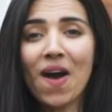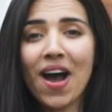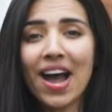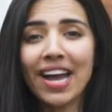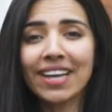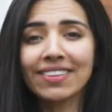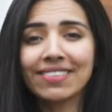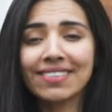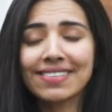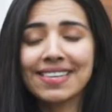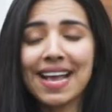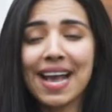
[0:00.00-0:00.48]

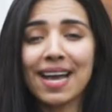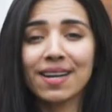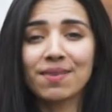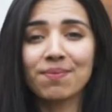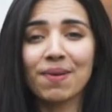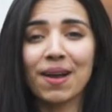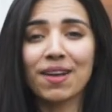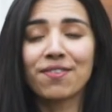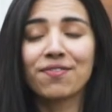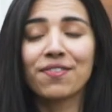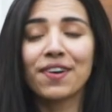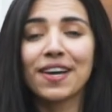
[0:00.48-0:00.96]
I just
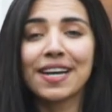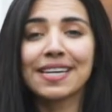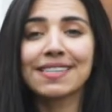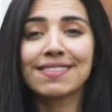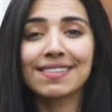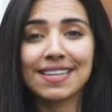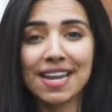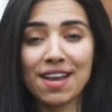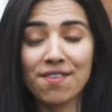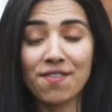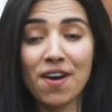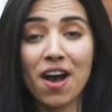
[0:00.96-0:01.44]
had my
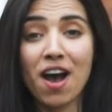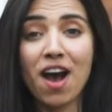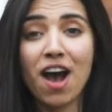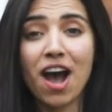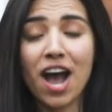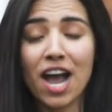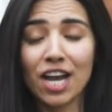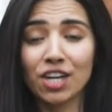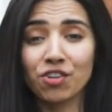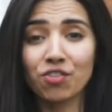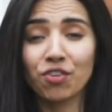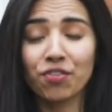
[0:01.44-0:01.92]
first ever
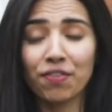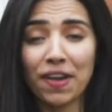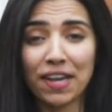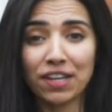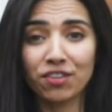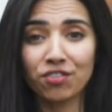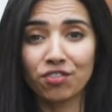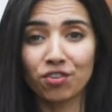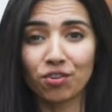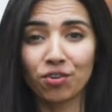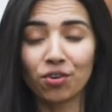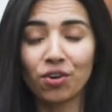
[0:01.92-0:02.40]

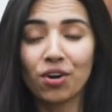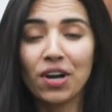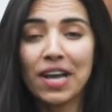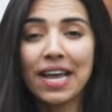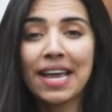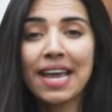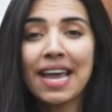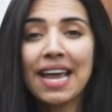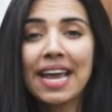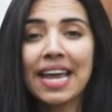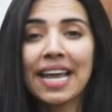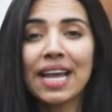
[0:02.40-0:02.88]
hydrafacial.
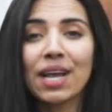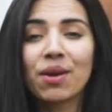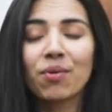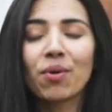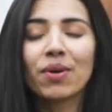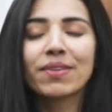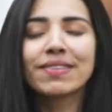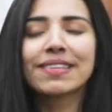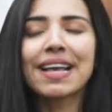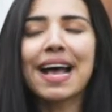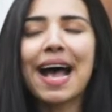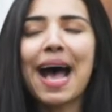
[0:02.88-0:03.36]
It
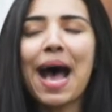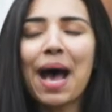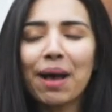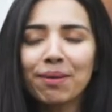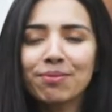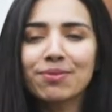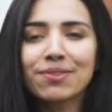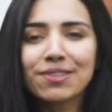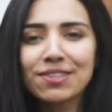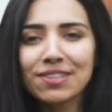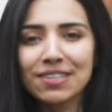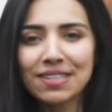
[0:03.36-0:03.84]
was
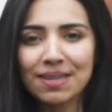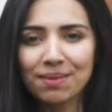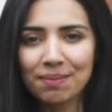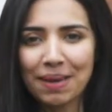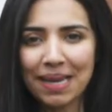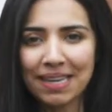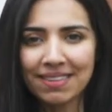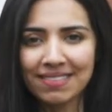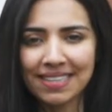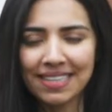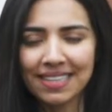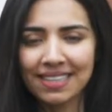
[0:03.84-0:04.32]
absolutely
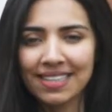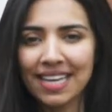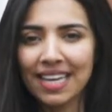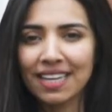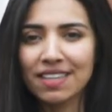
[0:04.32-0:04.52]
amazing.